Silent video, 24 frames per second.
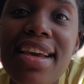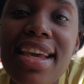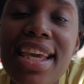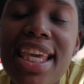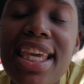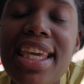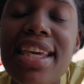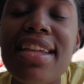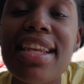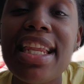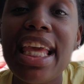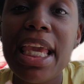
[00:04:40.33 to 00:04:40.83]

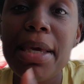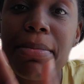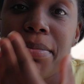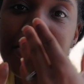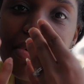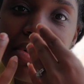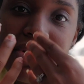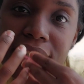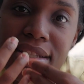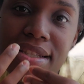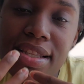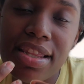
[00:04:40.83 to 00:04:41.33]
He
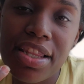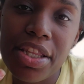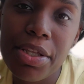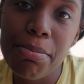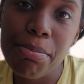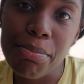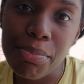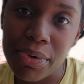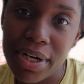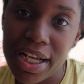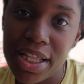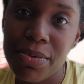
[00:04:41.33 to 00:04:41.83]
enables the
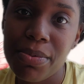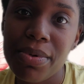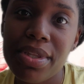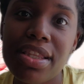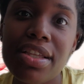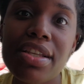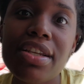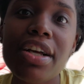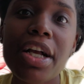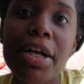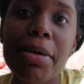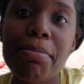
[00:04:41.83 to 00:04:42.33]
breath
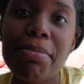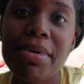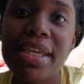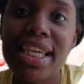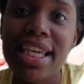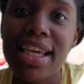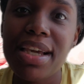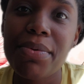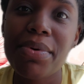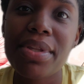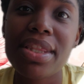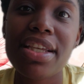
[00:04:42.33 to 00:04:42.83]
within our
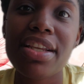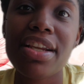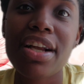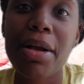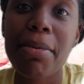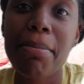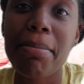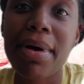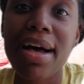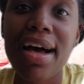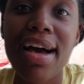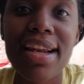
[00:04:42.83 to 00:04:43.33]
being, within
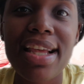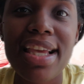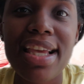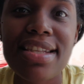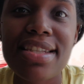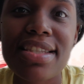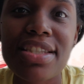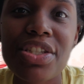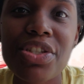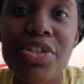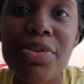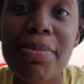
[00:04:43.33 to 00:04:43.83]
our
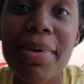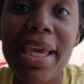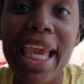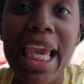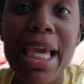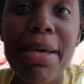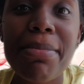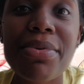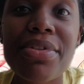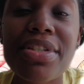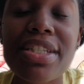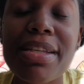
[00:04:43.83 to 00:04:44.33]
bodies, to be
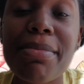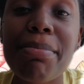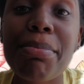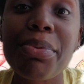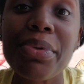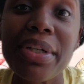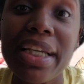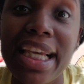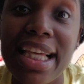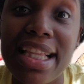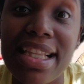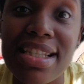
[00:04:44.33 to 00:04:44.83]
able to
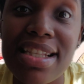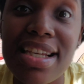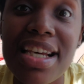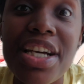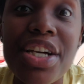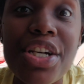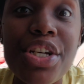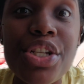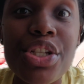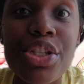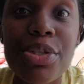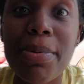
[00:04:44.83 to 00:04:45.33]
breathe,
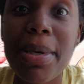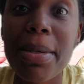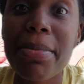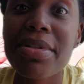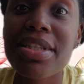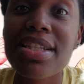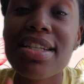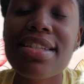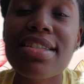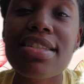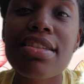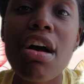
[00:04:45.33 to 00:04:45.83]
to be able
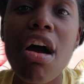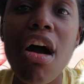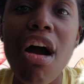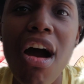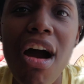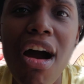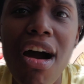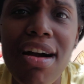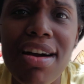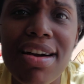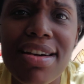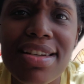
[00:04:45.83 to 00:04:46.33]
to
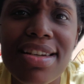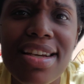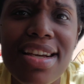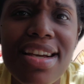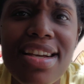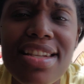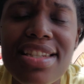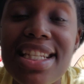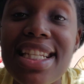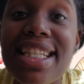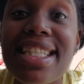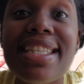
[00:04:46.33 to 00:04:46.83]
talk,
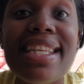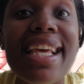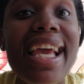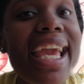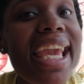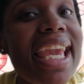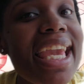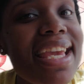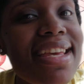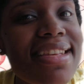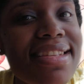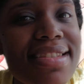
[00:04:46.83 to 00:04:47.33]
to
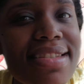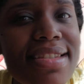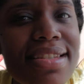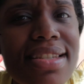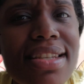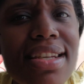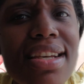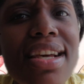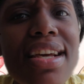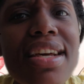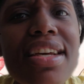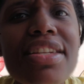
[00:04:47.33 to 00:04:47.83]

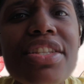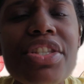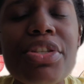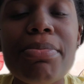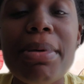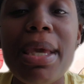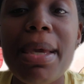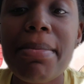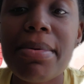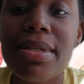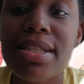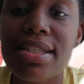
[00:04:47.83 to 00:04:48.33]
taste, to
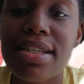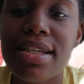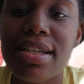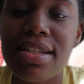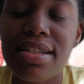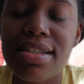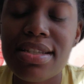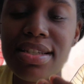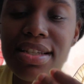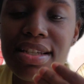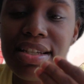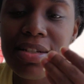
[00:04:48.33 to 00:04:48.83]
be able to,
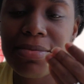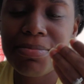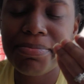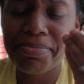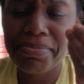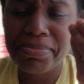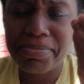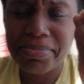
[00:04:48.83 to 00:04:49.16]
to